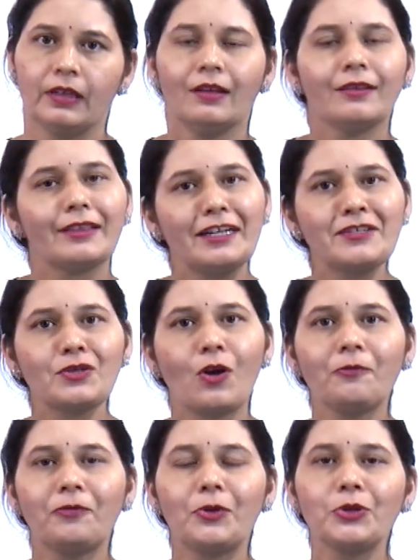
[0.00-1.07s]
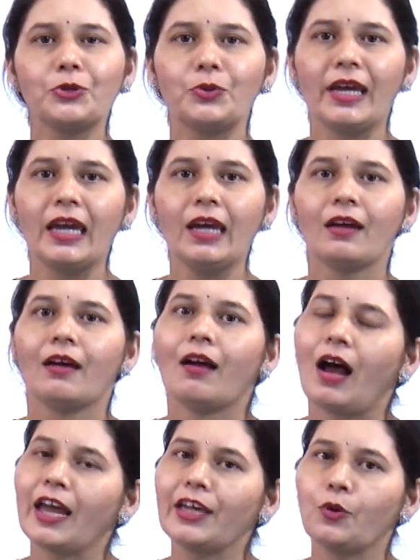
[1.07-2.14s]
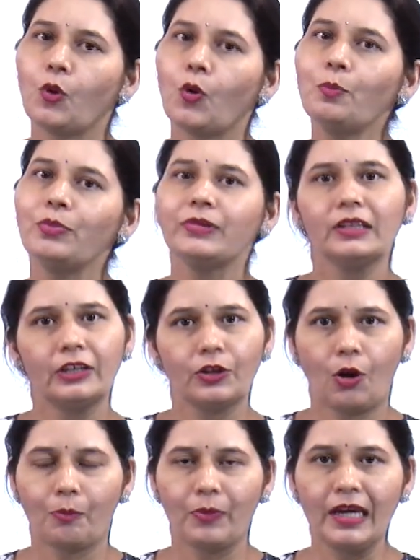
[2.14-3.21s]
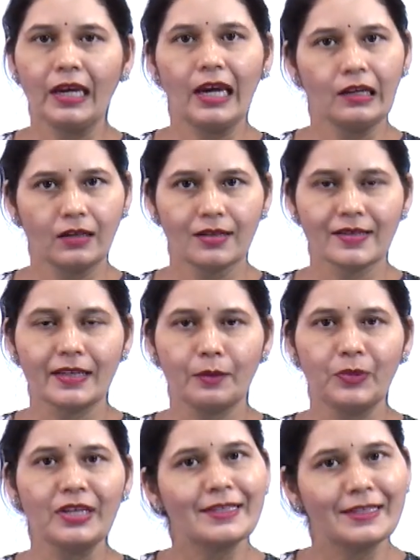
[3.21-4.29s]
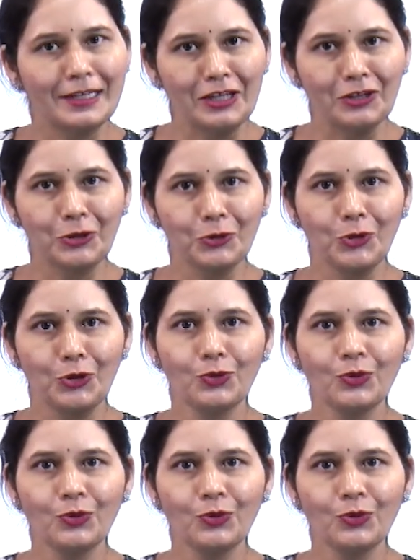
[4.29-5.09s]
That's all for today. I hope the topic and concept is clear to you.